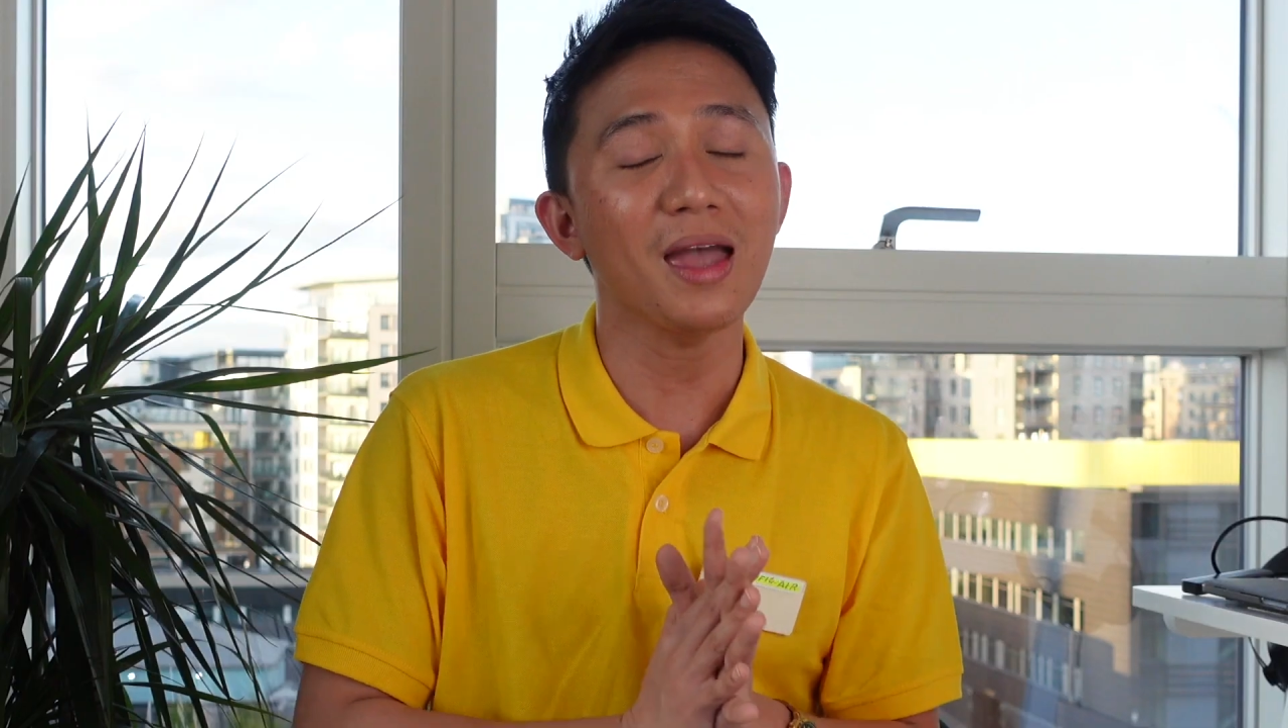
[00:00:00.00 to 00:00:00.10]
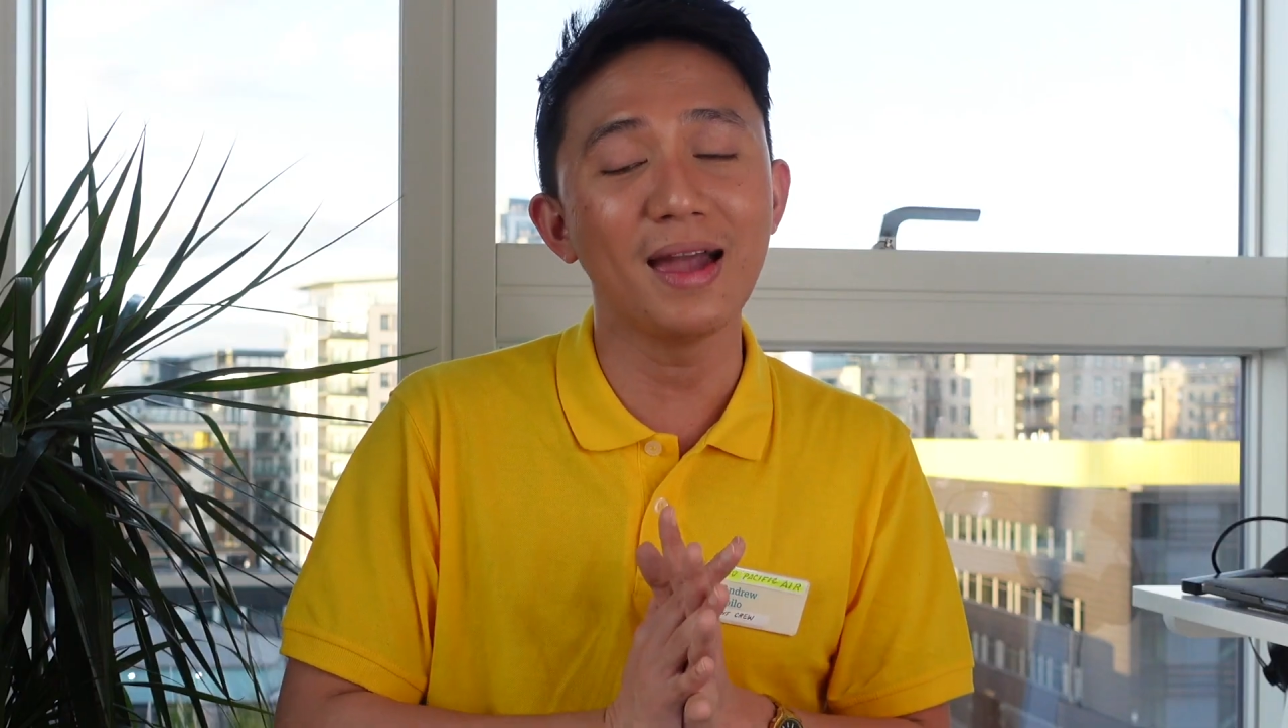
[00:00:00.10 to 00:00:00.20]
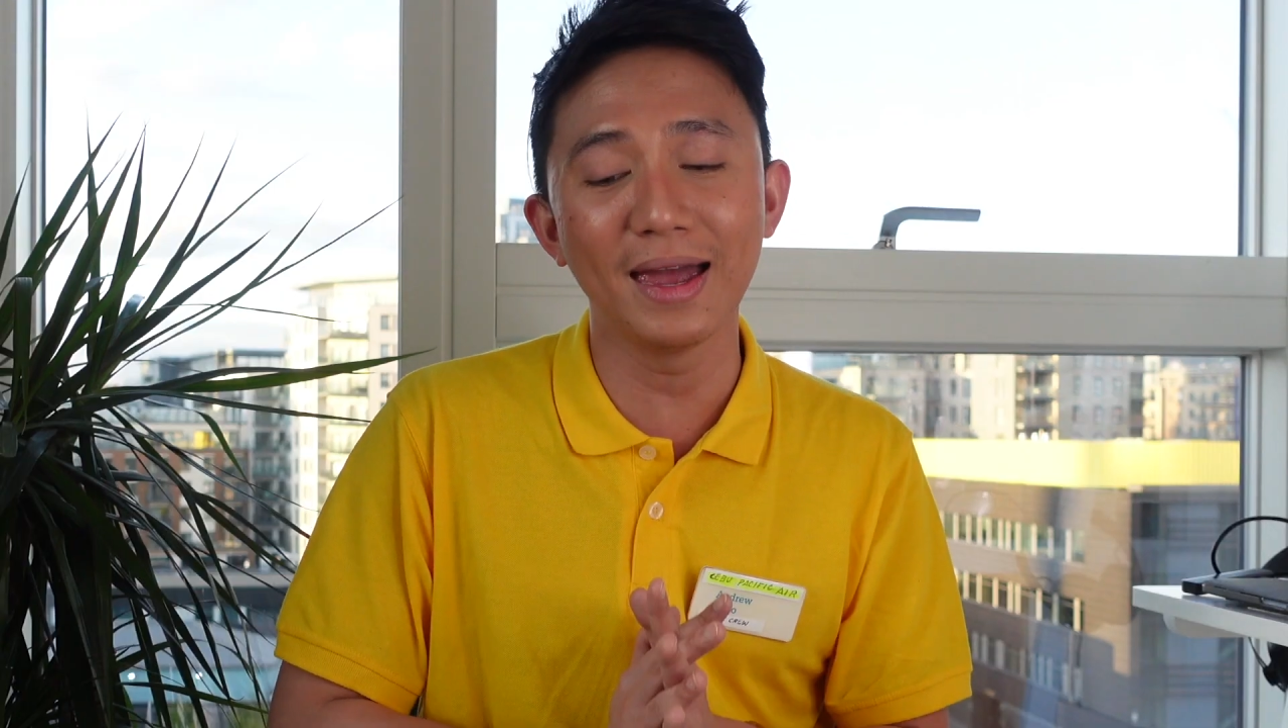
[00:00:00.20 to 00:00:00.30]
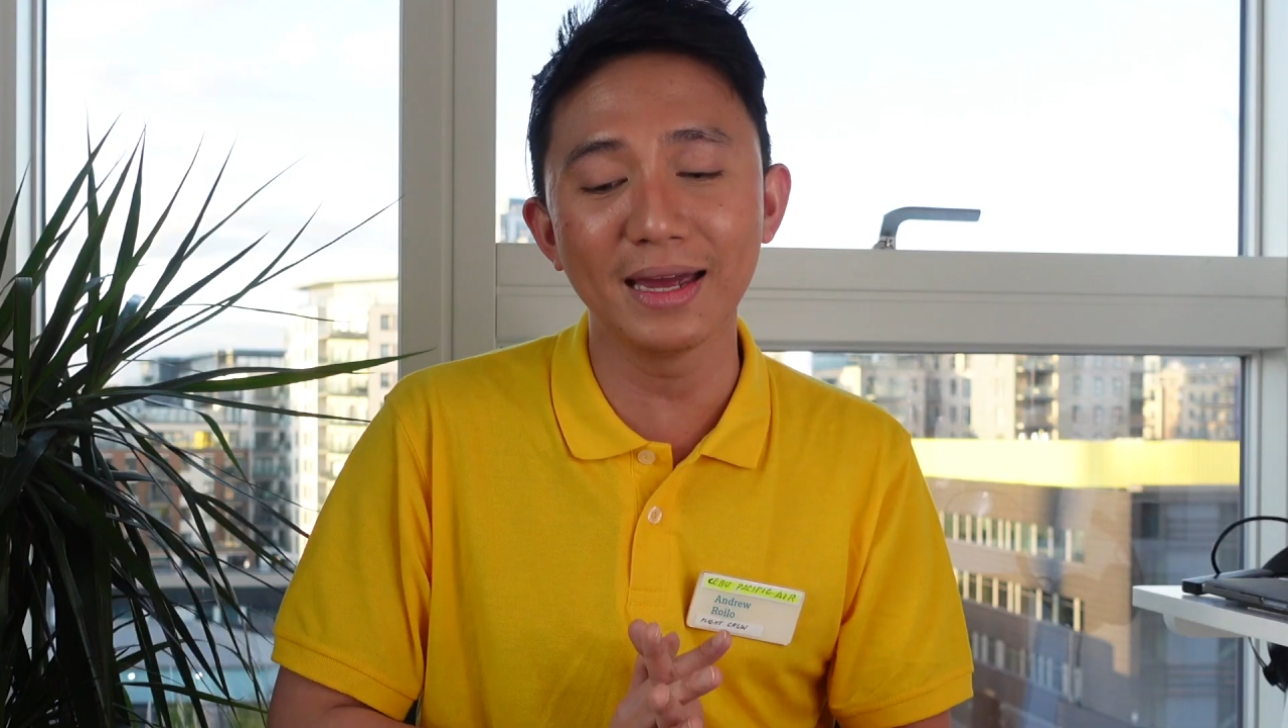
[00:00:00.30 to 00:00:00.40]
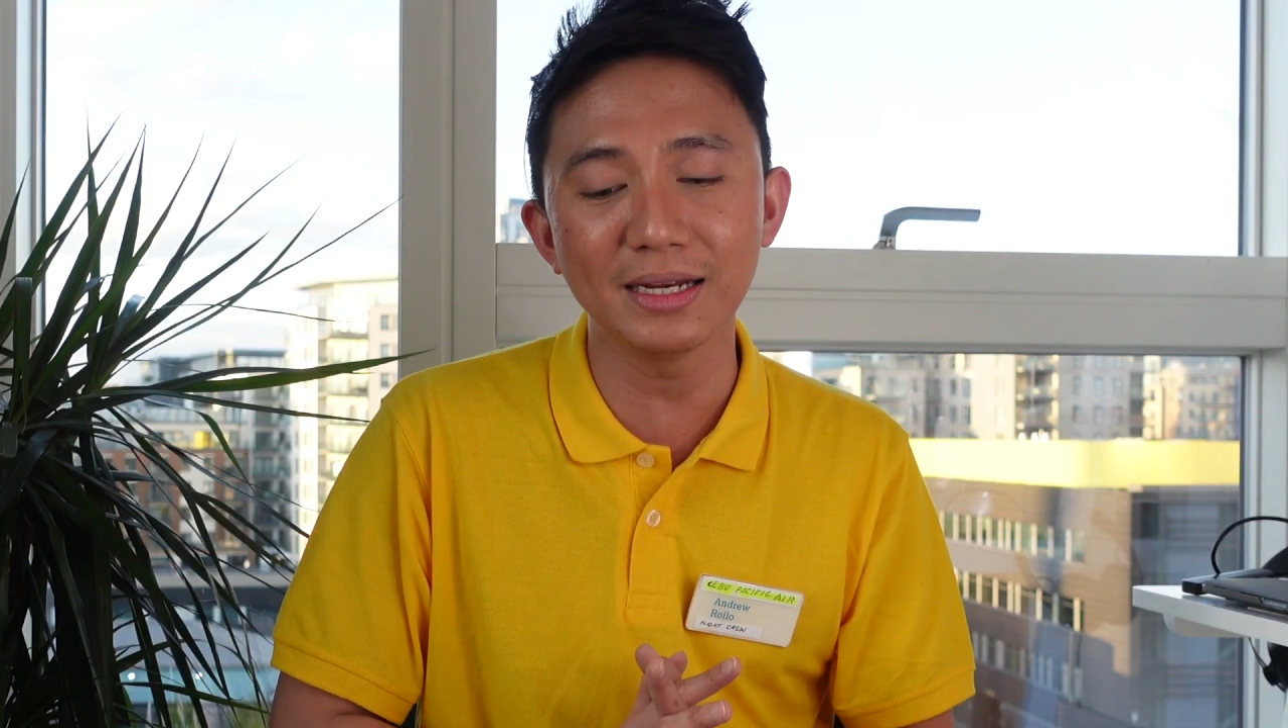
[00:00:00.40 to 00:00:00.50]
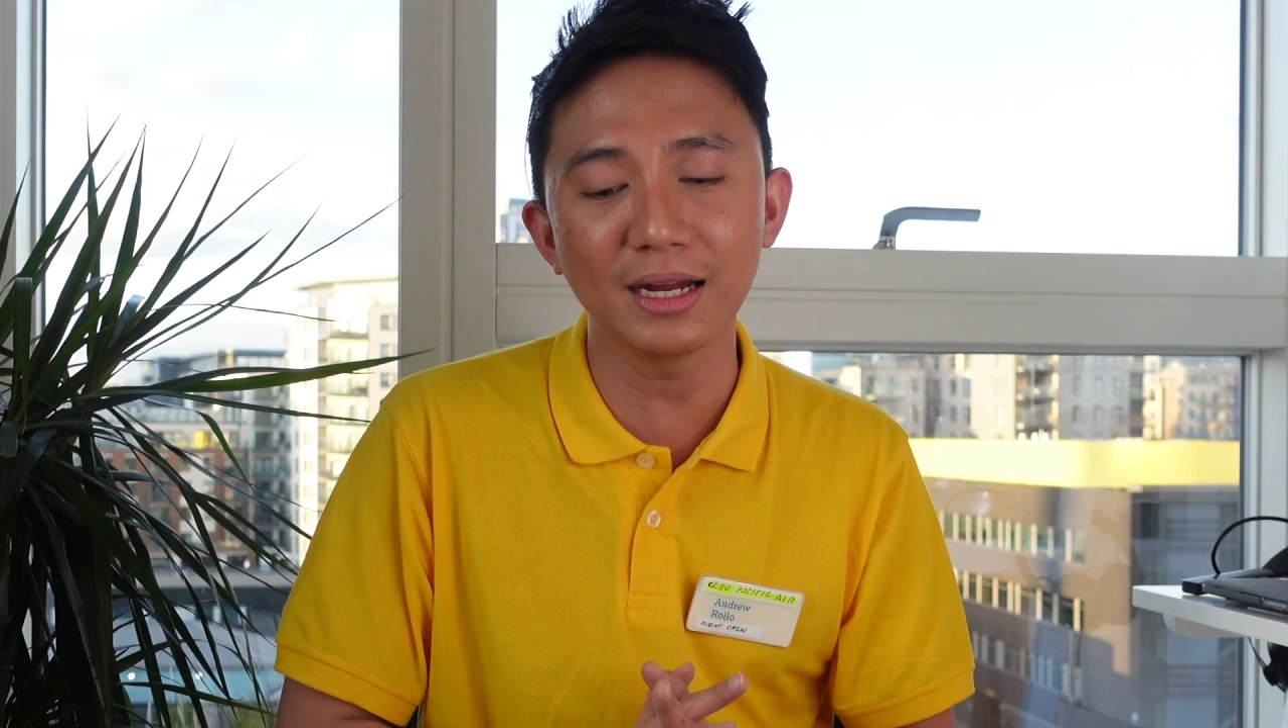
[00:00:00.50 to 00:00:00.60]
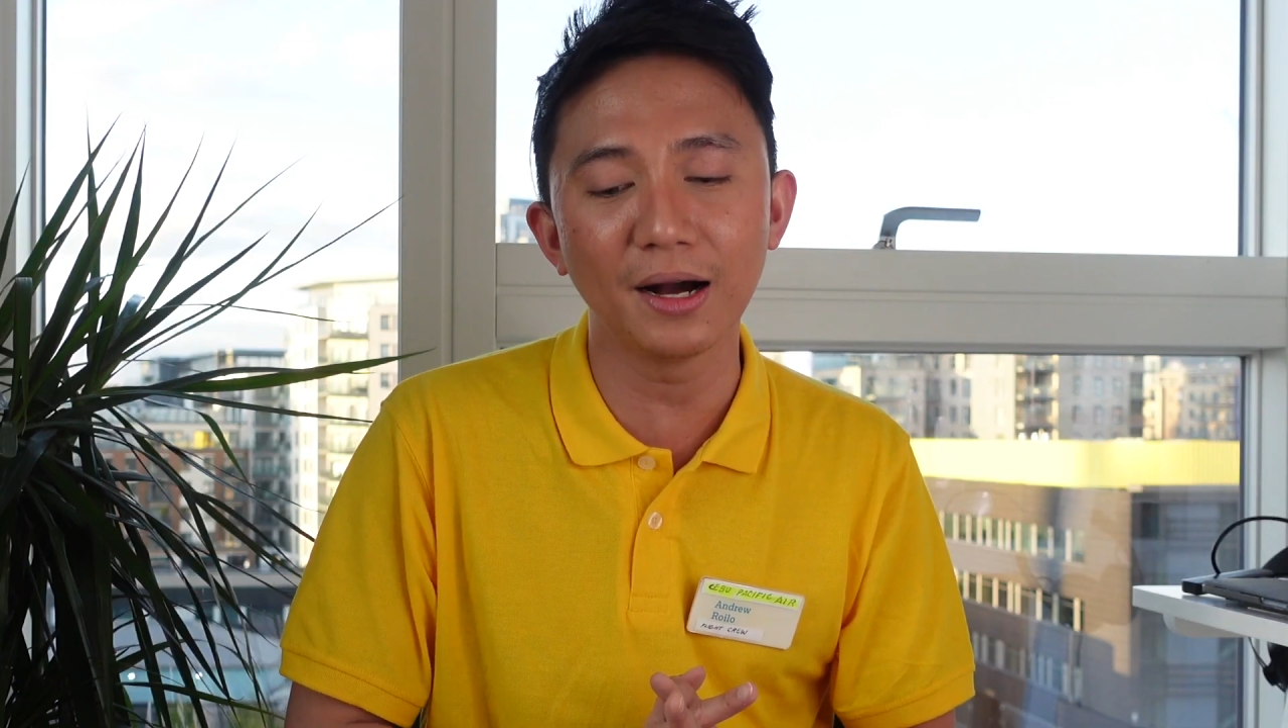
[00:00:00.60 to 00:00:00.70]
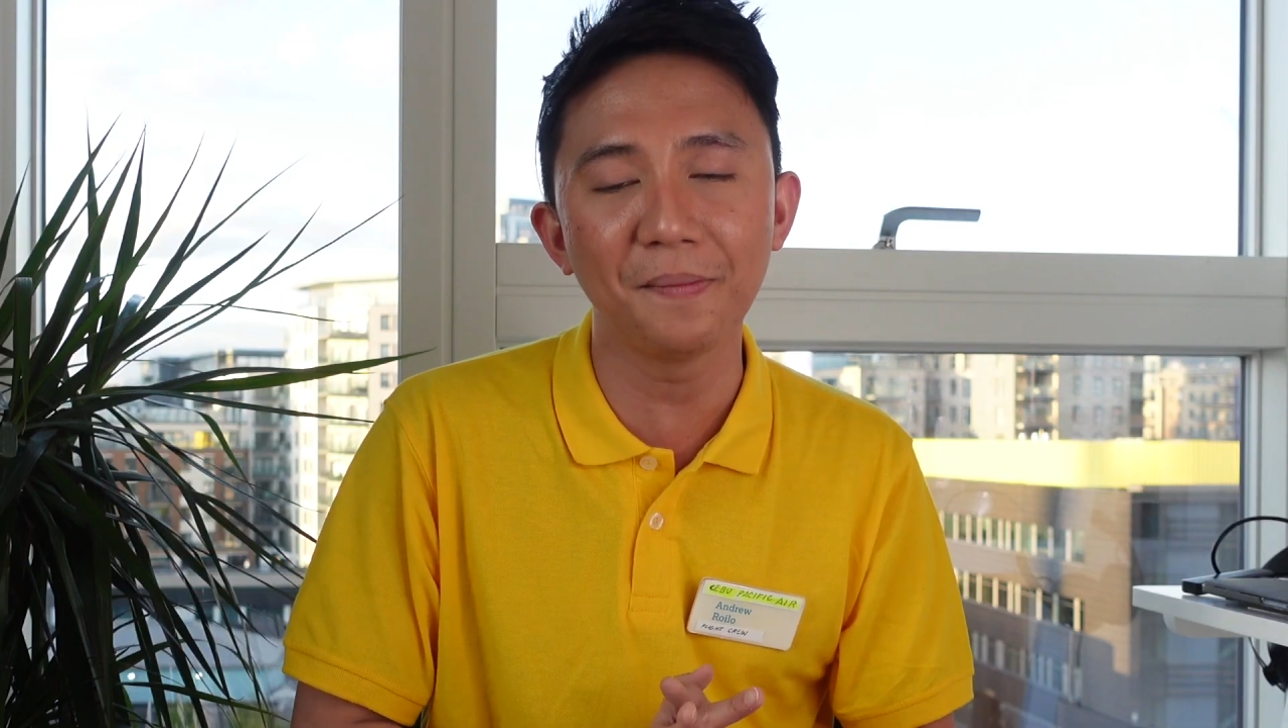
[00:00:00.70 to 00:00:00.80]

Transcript: And